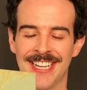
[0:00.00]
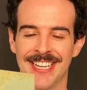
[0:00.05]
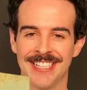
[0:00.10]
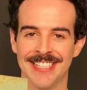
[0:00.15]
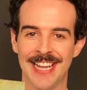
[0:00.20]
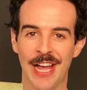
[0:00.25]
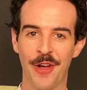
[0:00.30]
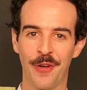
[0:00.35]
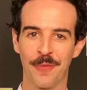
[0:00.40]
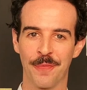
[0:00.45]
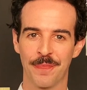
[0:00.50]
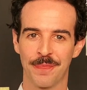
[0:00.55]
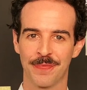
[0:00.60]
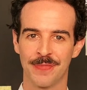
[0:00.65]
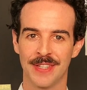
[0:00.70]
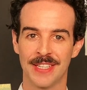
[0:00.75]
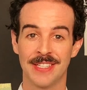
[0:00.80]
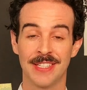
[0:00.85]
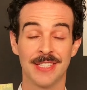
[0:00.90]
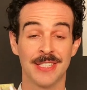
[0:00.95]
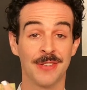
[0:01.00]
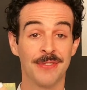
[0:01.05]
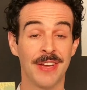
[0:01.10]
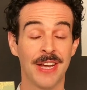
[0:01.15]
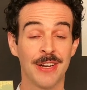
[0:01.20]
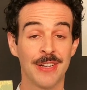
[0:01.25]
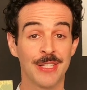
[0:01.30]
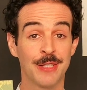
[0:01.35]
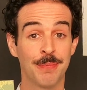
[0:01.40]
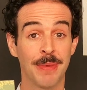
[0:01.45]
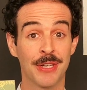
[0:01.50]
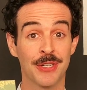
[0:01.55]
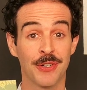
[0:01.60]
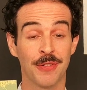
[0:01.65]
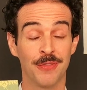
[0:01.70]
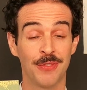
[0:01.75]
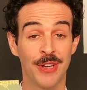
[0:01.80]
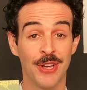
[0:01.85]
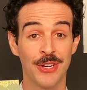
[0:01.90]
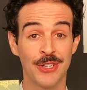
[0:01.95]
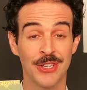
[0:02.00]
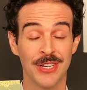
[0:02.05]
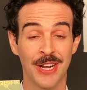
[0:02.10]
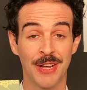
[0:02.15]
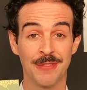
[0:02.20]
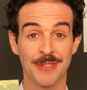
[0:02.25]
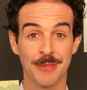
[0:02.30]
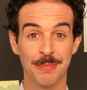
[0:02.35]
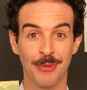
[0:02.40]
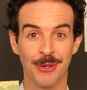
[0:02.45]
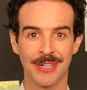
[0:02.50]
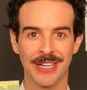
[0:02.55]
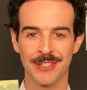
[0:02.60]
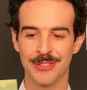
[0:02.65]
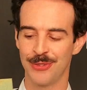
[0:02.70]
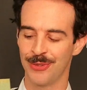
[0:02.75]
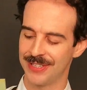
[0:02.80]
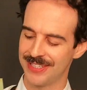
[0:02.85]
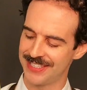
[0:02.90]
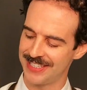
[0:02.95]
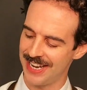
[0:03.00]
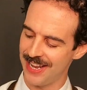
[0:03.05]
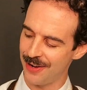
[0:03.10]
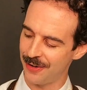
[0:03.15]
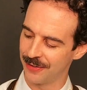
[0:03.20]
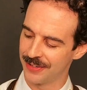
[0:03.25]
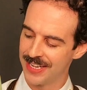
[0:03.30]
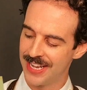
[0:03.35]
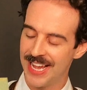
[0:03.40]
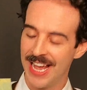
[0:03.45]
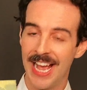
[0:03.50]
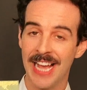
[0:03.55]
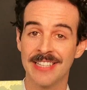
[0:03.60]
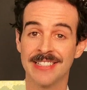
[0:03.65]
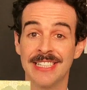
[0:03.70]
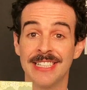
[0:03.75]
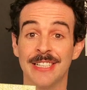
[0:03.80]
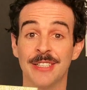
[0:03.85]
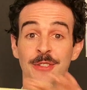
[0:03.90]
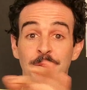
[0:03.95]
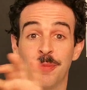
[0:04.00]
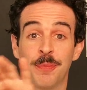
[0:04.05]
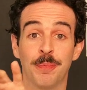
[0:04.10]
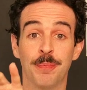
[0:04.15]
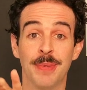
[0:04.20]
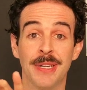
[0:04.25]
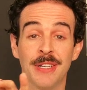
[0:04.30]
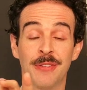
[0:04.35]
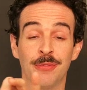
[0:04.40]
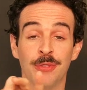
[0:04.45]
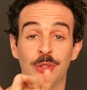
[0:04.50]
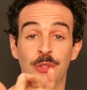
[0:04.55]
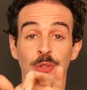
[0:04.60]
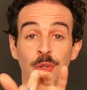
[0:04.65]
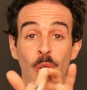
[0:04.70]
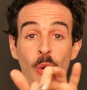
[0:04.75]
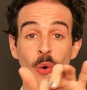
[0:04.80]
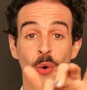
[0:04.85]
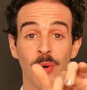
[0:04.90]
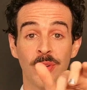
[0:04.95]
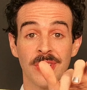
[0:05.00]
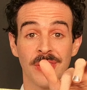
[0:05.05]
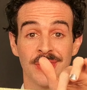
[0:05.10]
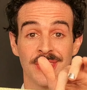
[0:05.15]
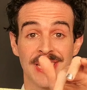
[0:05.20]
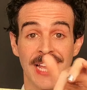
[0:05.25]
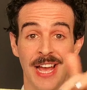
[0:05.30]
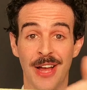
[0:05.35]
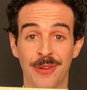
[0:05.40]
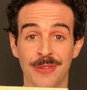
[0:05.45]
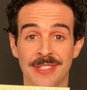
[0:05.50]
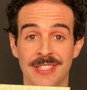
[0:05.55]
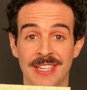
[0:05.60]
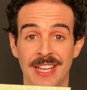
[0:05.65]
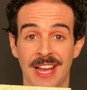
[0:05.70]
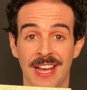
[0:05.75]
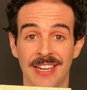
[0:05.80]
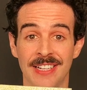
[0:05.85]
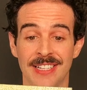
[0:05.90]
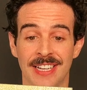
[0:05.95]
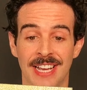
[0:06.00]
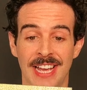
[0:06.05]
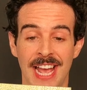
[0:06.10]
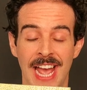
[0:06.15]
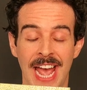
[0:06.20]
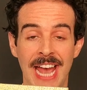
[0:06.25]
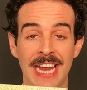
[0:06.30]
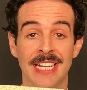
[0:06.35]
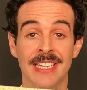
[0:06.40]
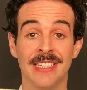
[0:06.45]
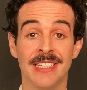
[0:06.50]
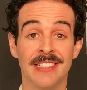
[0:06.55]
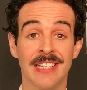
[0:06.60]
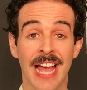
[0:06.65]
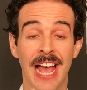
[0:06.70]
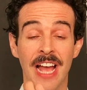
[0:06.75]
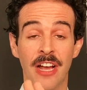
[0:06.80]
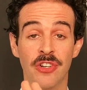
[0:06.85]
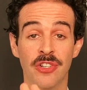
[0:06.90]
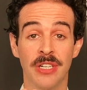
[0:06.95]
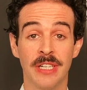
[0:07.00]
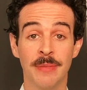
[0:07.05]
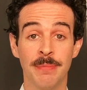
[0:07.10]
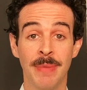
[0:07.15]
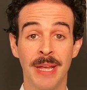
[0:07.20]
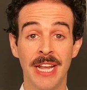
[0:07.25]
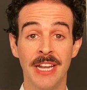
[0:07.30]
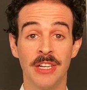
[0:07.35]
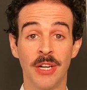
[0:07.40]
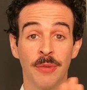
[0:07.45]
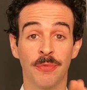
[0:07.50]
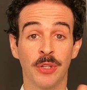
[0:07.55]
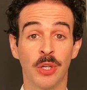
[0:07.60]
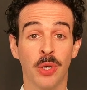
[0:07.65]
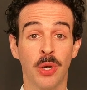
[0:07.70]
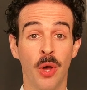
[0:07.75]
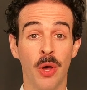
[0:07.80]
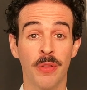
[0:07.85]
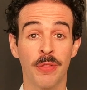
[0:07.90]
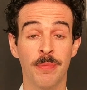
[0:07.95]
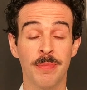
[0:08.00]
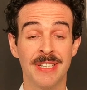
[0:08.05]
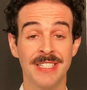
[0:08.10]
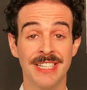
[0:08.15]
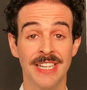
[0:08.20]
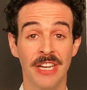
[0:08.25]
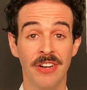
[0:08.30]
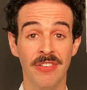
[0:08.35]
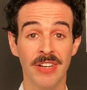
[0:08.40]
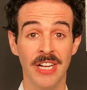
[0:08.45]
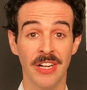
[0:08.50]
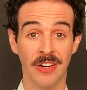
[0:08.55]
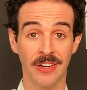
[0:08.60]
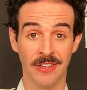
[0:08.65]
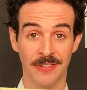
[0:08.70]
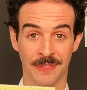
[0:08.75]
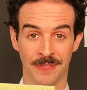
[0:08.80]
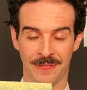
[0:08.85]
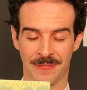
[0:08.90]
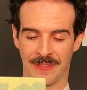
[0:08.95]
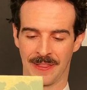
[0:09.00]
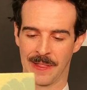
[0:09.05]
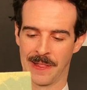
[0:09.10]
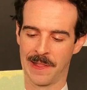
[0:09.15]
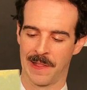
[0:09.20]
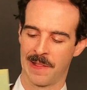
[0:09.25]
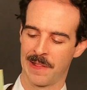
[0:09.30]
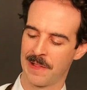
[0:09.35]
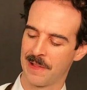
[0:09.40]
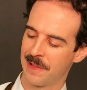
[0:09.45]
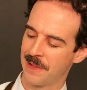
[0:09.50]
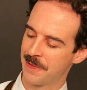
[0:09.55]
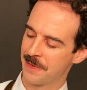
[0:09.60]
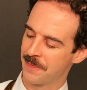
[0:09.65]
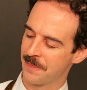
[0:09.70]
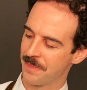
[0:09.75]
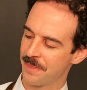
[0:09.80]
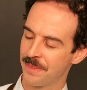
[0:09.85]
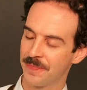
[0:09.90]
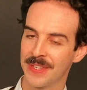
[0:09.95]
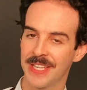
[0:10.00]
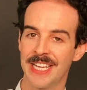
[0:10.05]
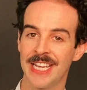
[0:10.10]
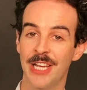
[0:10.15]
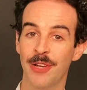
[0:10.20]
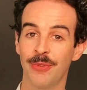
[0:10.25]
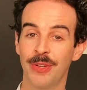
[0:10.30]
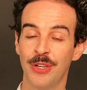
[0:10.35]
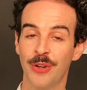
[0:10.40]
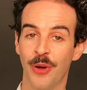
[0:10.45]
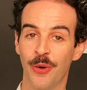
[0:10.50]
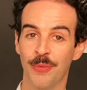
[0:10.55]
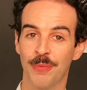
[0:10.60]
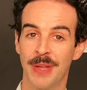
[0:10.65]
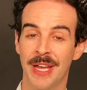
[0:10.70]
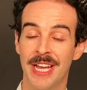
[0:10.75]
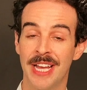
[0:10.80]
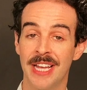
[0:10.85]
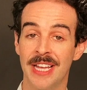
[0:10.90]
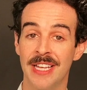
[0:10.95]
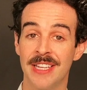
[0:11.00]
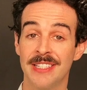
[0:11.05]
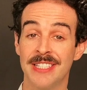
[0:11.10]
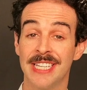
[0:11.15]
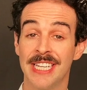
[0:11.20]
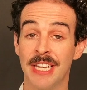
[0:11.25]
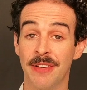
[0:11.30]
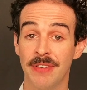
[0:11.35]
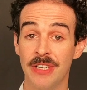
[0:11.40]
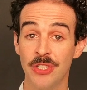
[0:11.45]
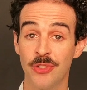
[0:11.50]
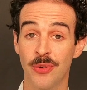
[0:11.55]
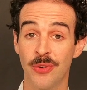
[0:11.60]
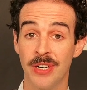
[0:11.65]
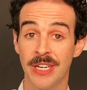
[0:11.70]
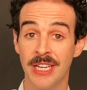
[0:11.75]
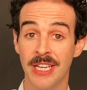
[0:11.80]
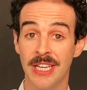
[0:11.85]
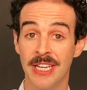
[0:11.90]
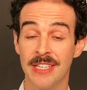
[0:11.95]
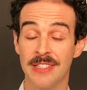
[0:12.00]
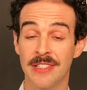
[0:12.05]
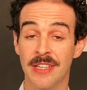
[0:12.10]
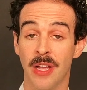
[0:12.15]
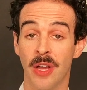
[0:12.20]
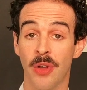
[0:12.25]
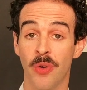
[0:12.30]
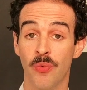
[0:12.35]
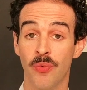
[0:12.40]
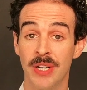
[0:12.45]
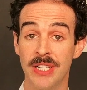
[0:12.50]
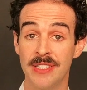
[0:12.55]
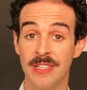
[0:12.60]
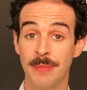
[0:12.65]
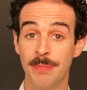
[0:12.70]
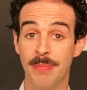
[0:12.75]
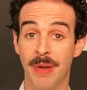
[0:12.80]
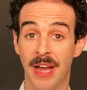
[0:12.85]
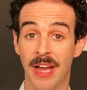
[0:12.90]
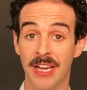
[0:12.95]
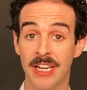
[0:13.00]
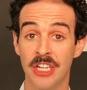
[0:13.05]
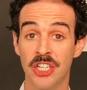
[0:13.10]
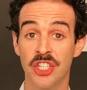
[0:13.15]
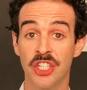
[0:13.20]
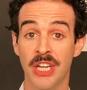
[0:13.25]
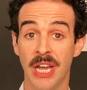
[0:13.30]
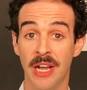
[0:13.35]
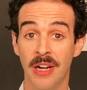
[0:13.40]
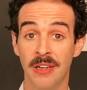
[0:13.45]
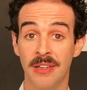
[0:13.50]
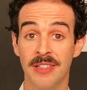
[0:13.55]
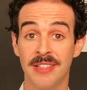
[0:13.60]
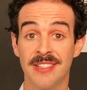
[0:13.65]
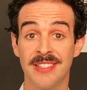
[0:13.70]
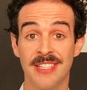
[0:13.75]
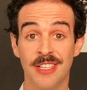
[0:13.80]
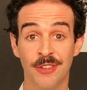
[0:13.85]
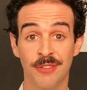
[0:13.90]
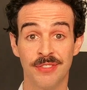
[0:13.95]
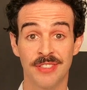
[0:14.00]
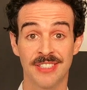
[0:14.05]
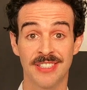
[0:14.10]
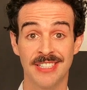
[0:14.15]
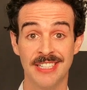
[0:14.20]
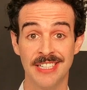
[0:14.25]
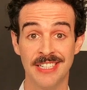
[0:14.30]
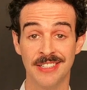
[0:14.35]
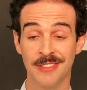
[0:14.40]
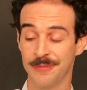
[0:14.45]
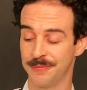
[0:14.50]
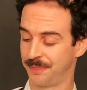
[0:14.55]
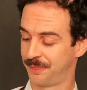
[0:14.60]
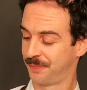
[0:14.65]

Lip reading: Now, this is a very special version of the book, as you can tell. It has a little bit of gold on the outside, and it is actually made of cloth material. Here we go. The Giving Tree is written by Shel Silverstein.